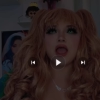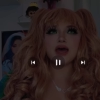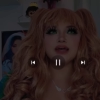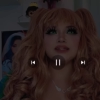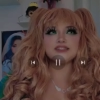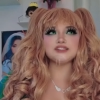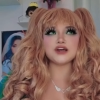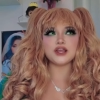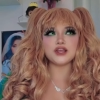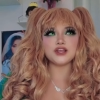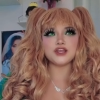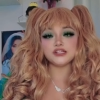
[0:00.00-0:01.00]
And
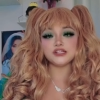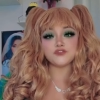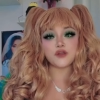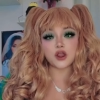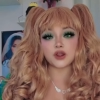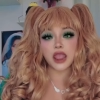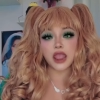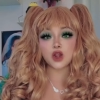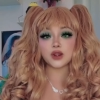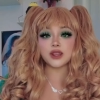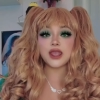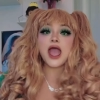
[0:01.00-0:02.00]
uh, he's very
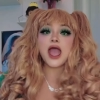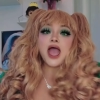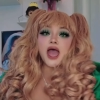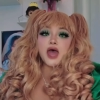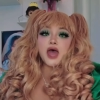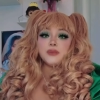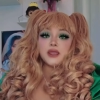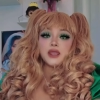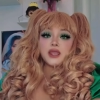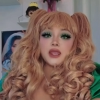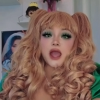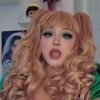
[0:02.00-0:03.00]
hairy. And
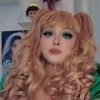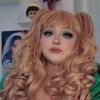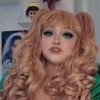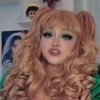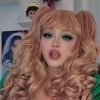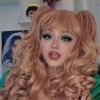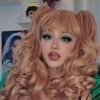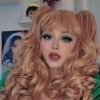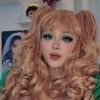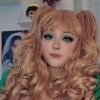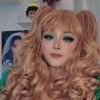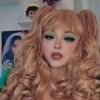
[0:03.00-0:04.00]
me, I'm
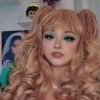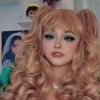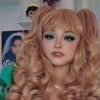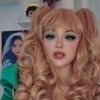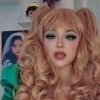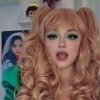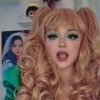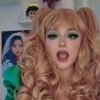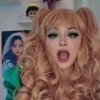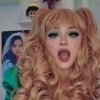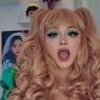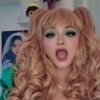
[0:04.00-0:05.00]
Jacob because look,
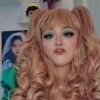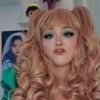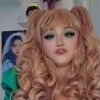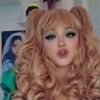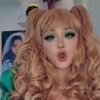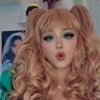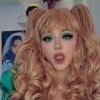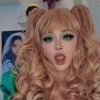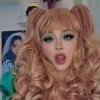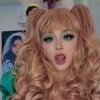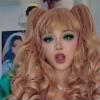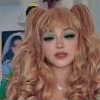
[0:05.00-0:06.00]
I have no
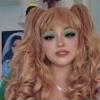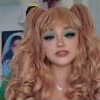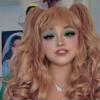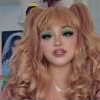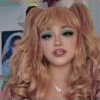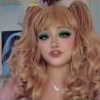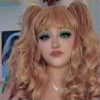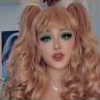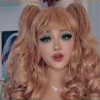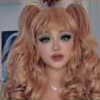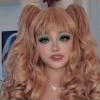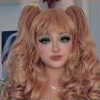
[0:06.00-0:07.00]
hair. My skin is
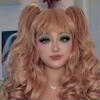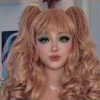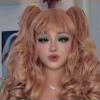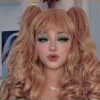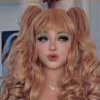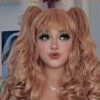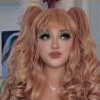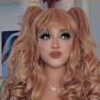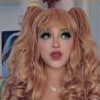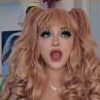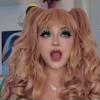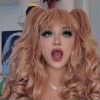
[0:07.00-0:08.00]
very smooth.
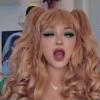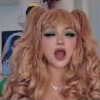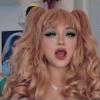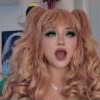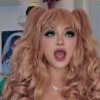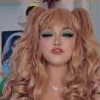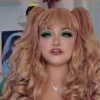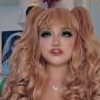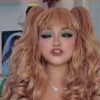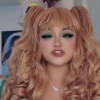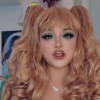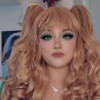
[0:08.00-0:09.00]
Uh, I haven't
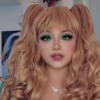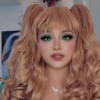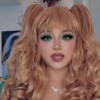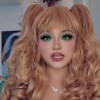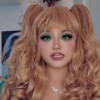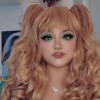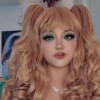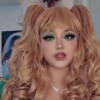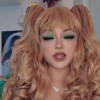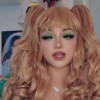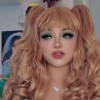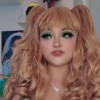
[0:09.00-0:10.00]
shaved my legs for
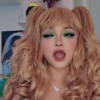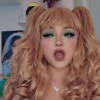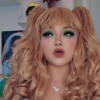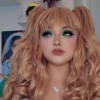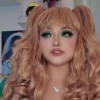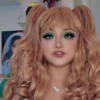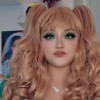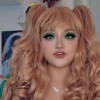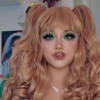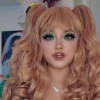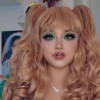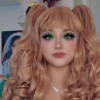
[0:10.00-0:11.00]
like thousands of
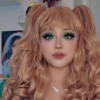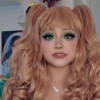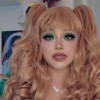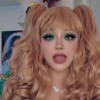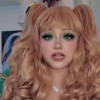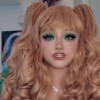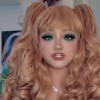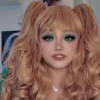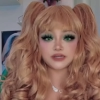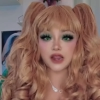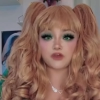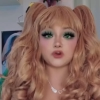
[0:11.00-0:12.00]
years because I just
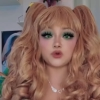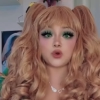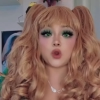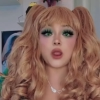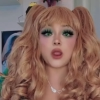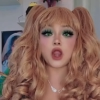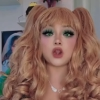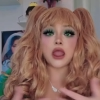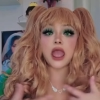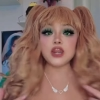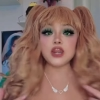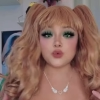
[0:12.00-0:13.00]
never grow hair
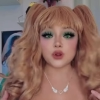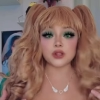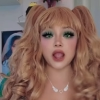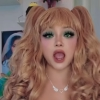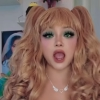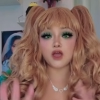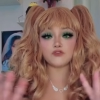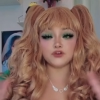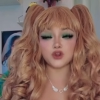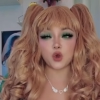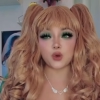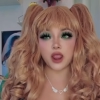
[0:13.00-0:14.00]
anywhere. Like I have
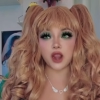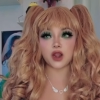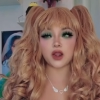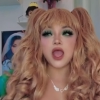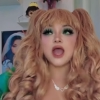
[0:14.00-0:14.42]
no hair.